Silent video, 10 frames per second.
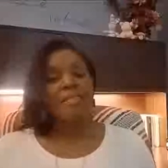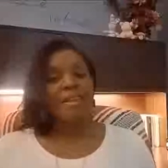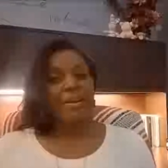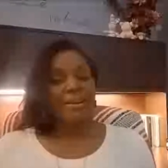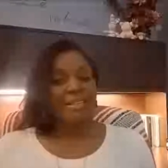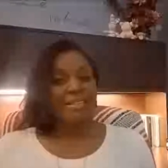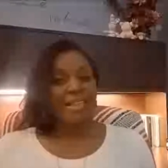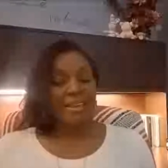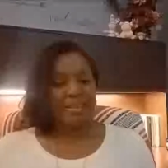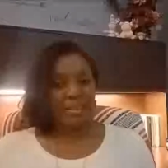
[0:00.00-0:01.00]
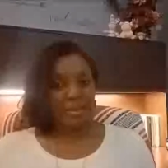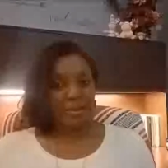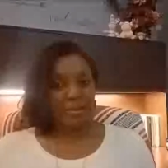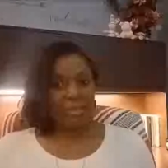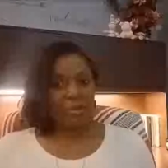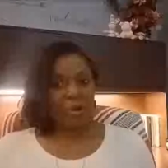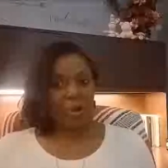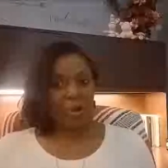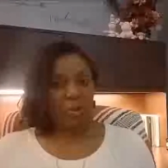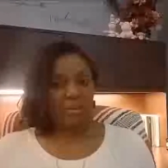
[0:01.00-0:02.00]
There is a theory
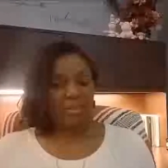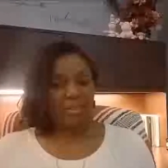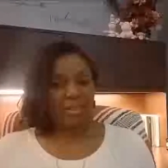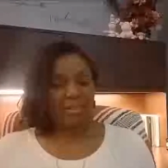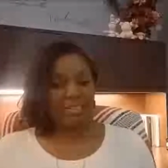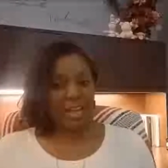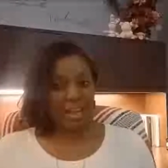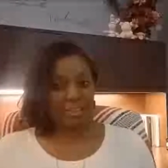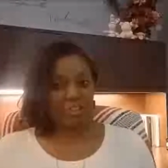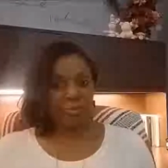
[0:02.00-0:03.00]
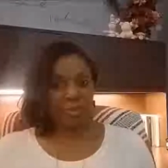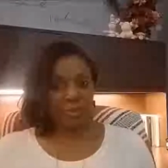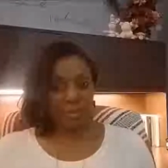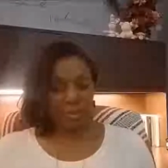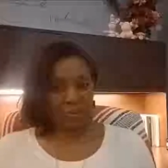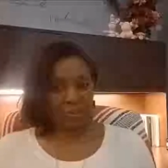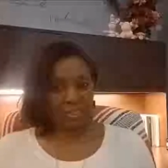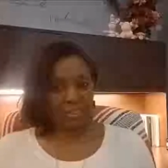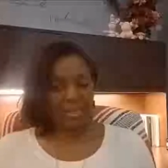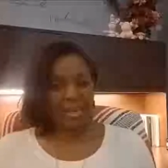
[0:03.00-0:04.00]
called attachment
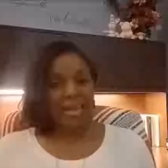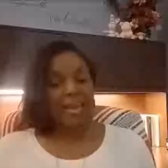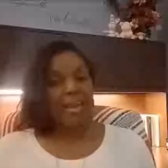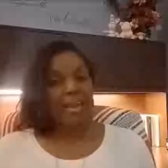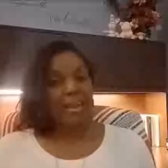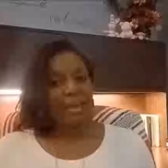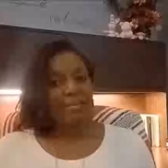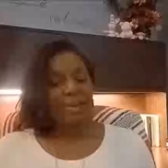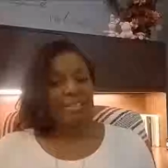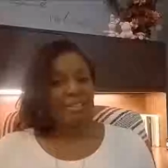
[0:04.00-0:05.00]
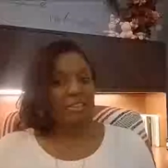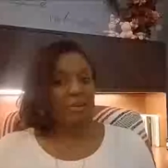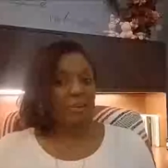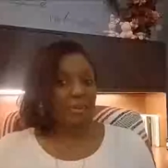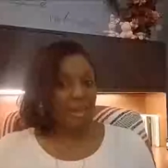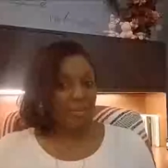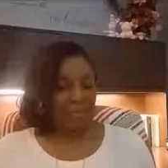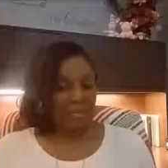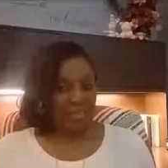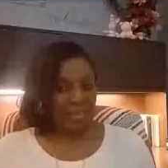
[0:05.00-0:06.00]
theory. And basically, what that
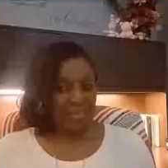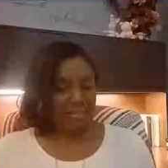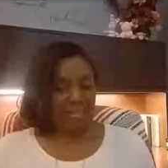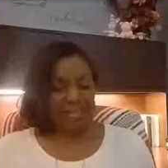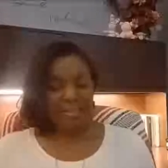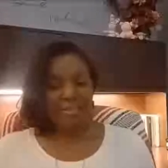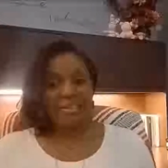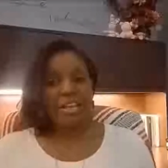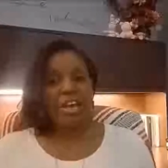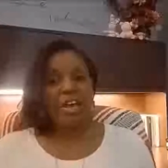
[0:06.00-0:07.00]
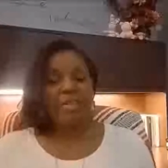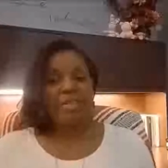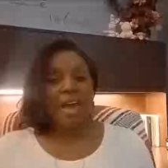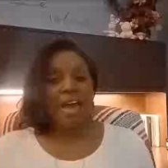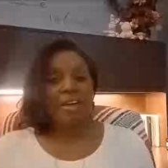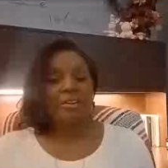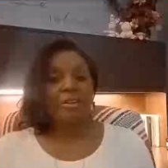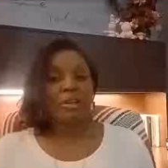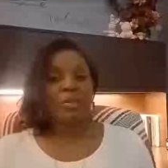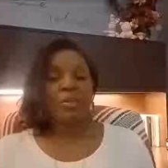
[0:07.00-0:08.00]
says is that
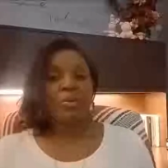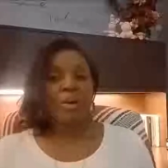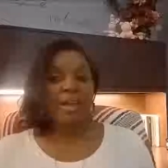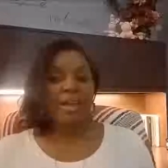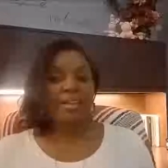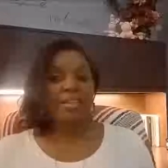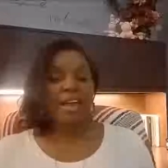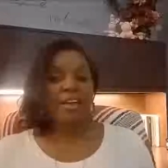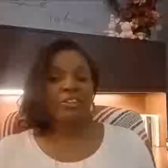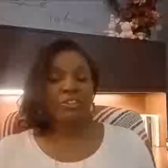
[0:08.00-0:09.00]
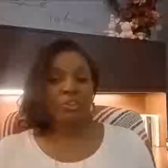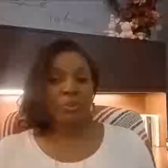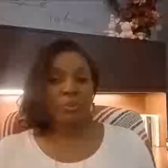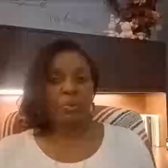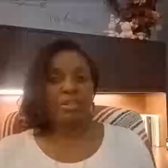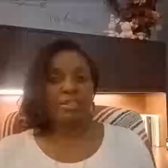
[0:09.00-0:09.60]
the way that you